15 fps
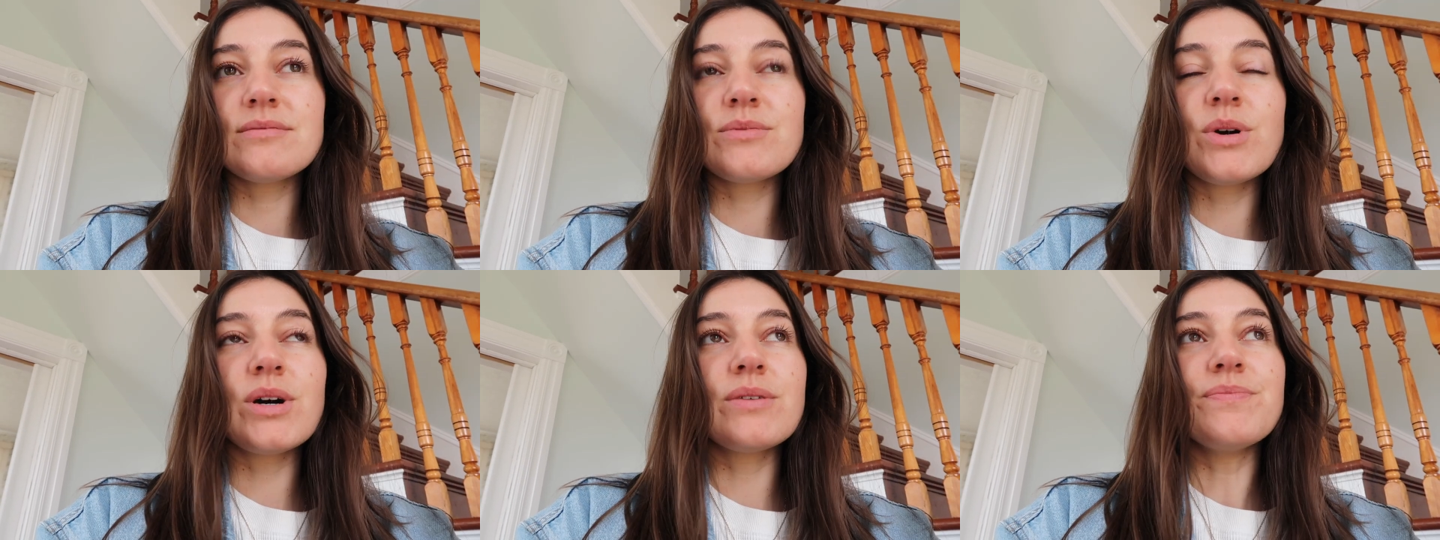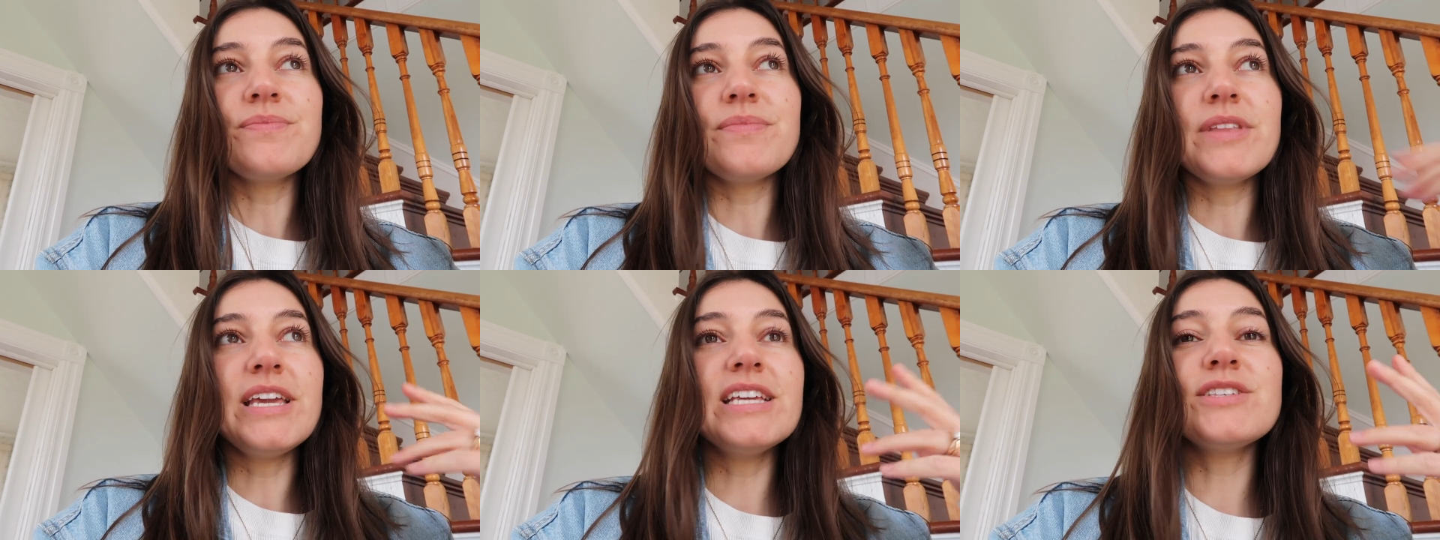well
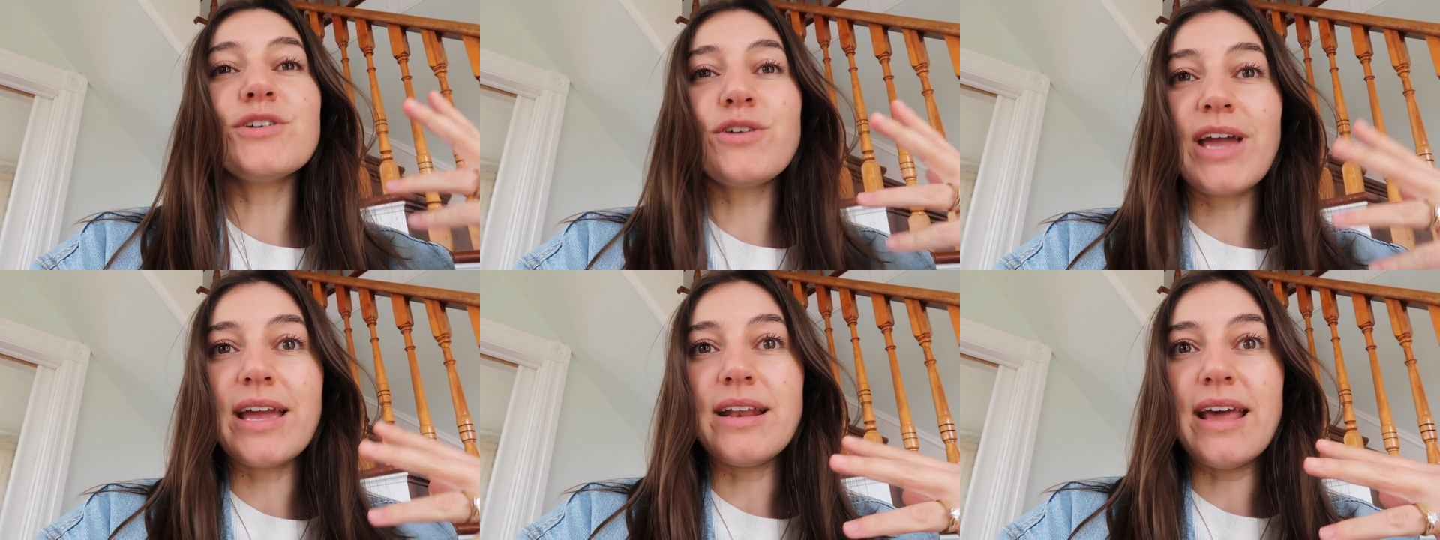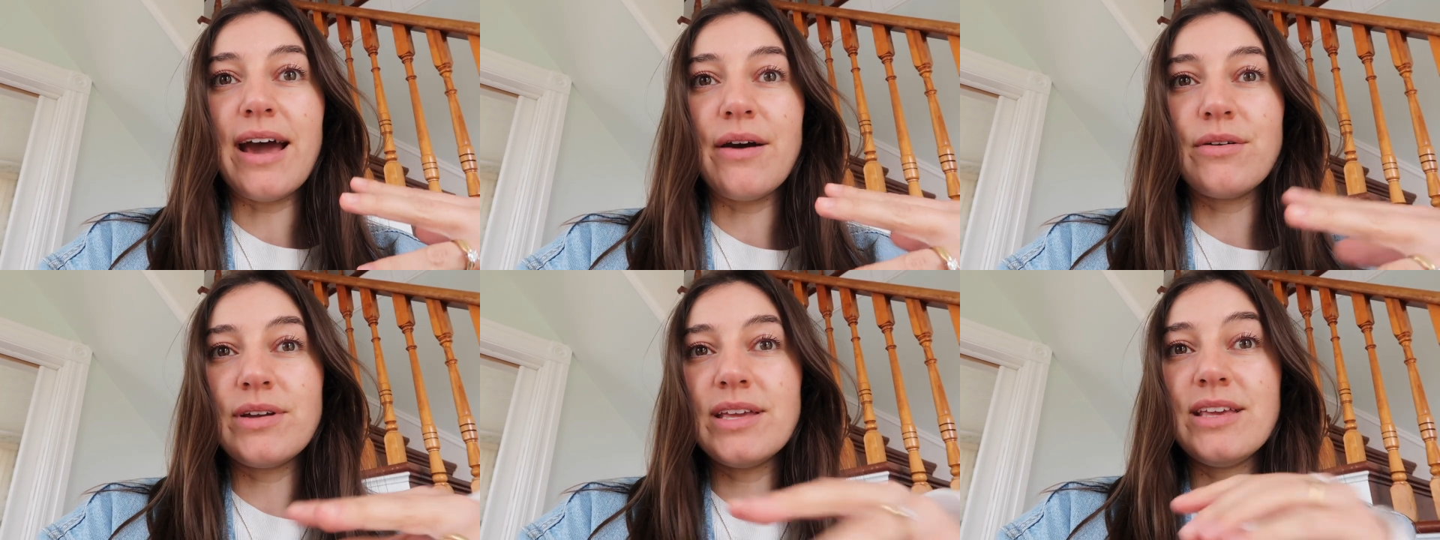he's okay
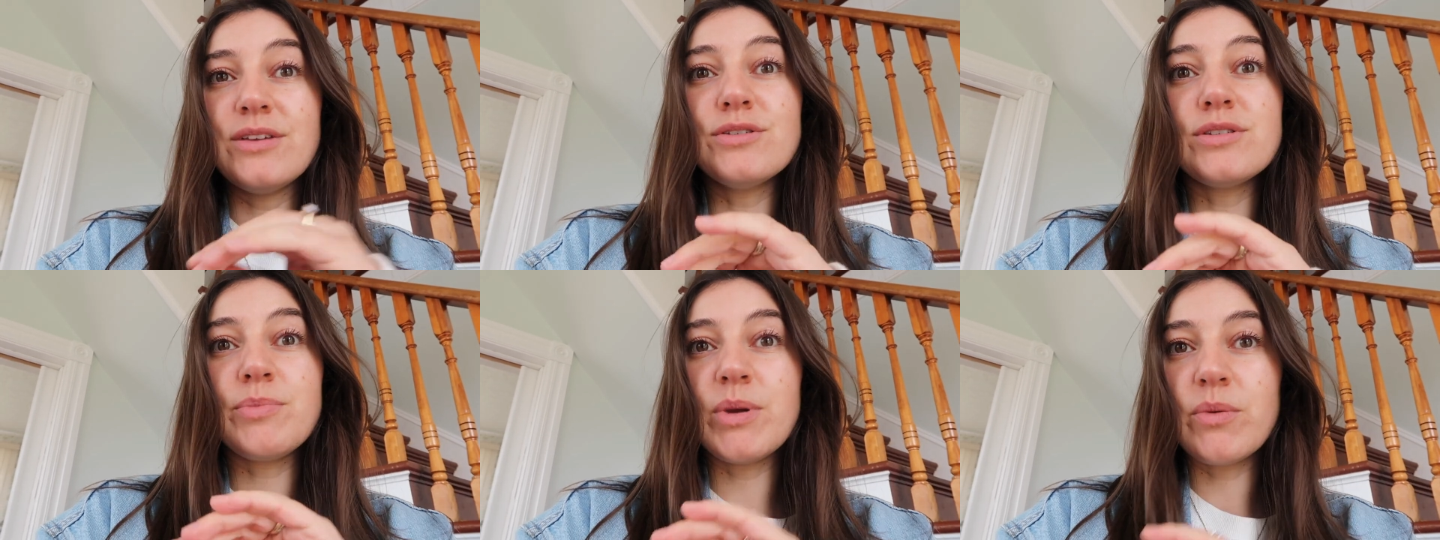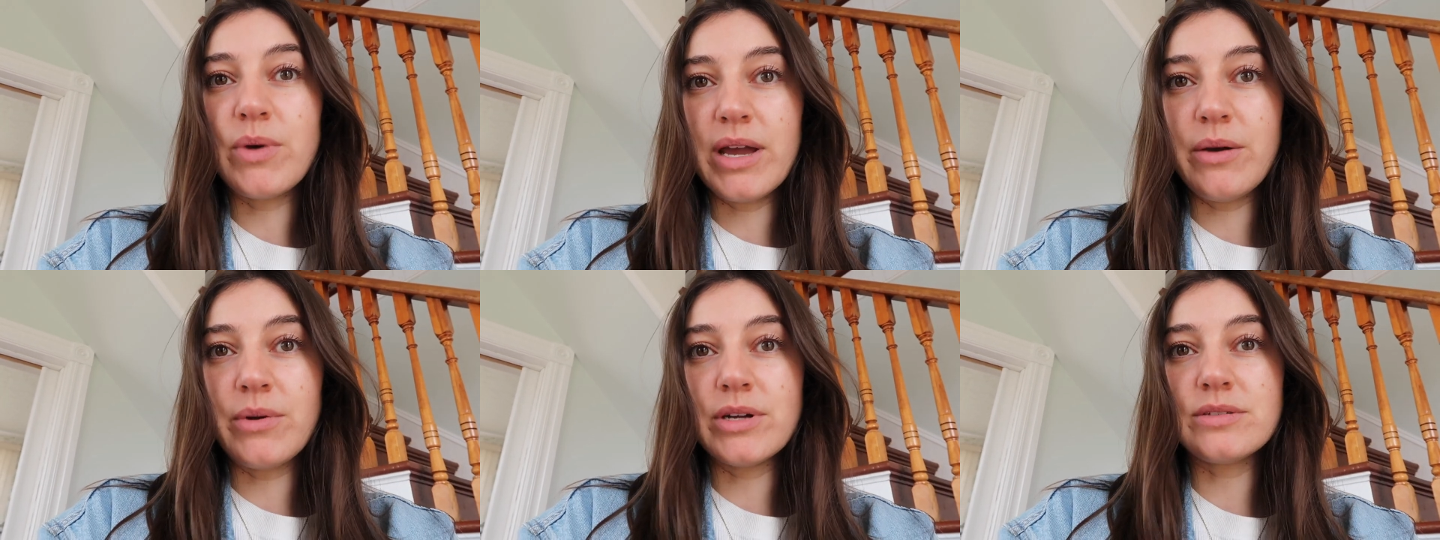now he used to be
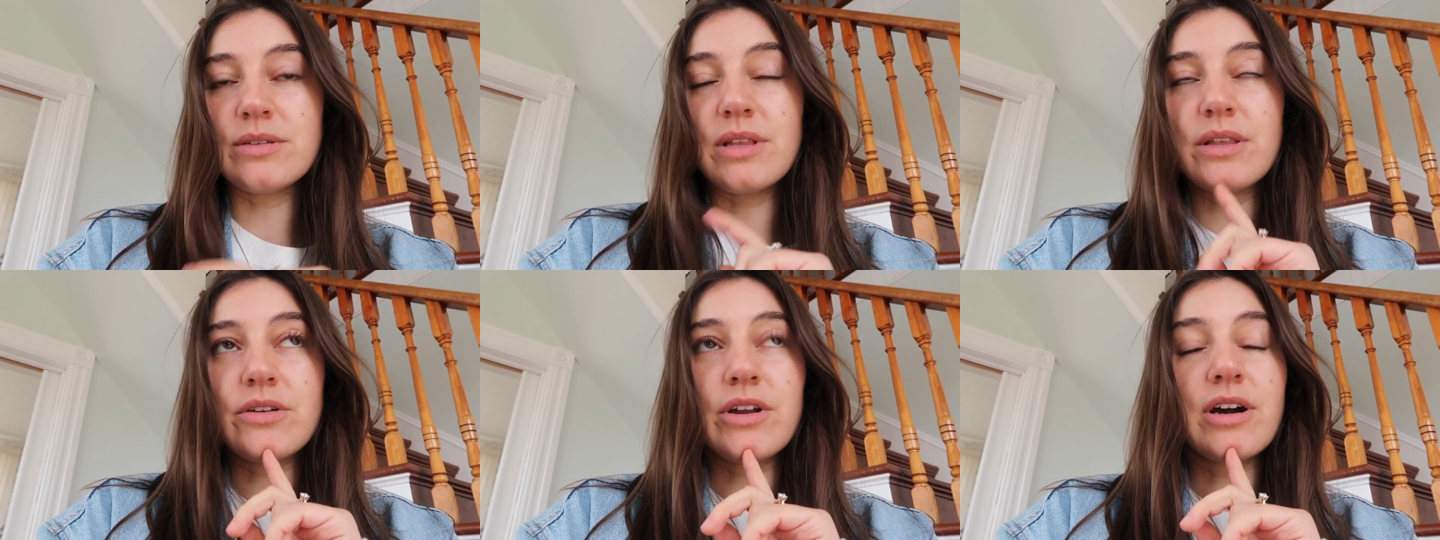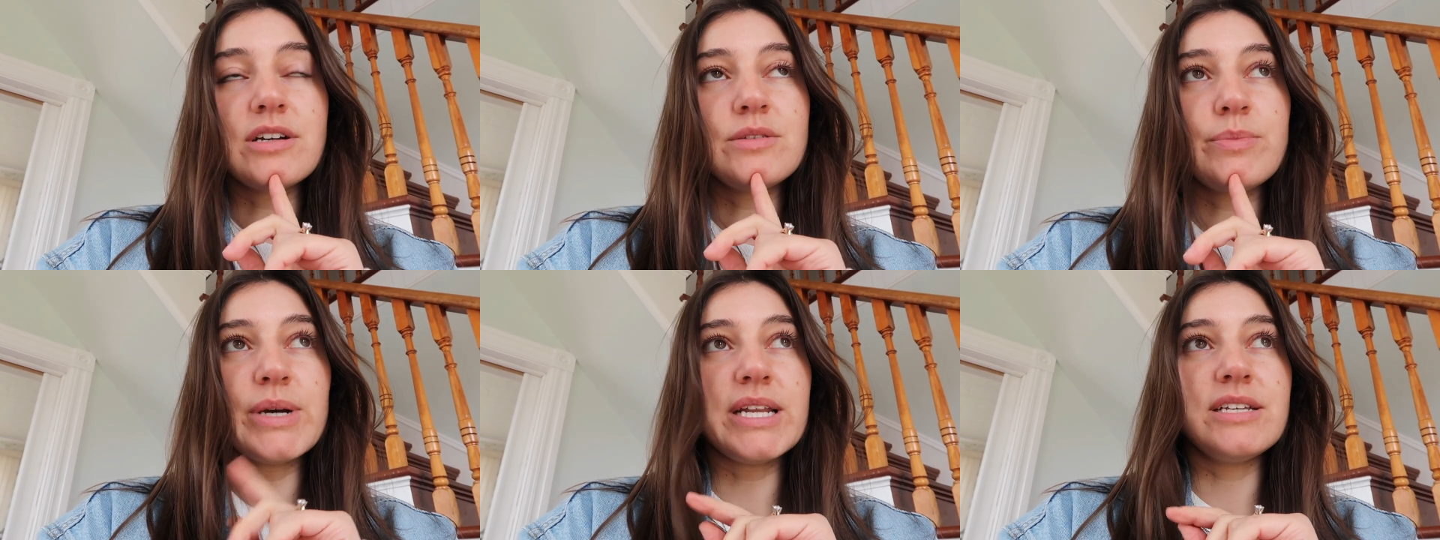way worse with other
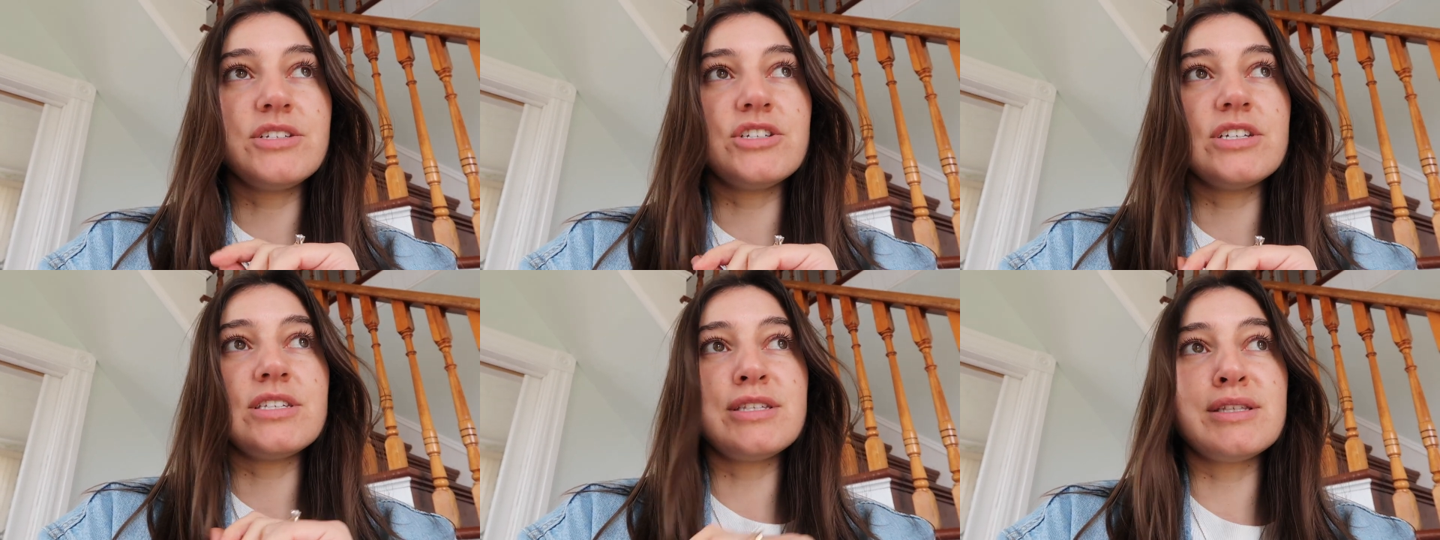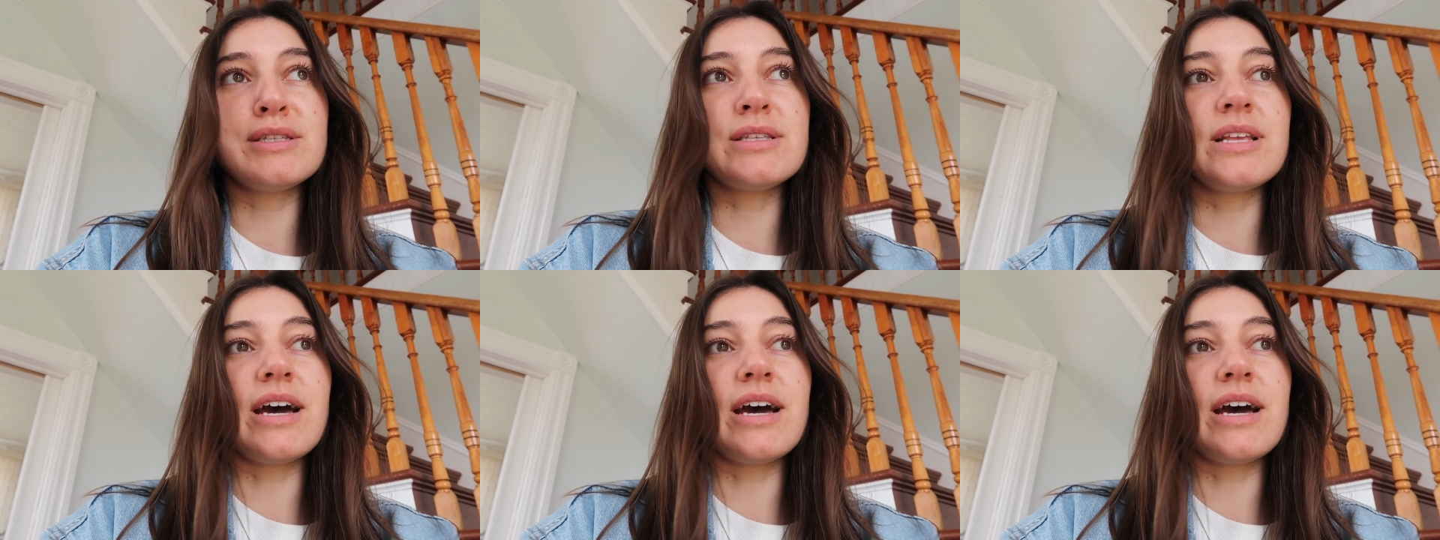dogs but it's just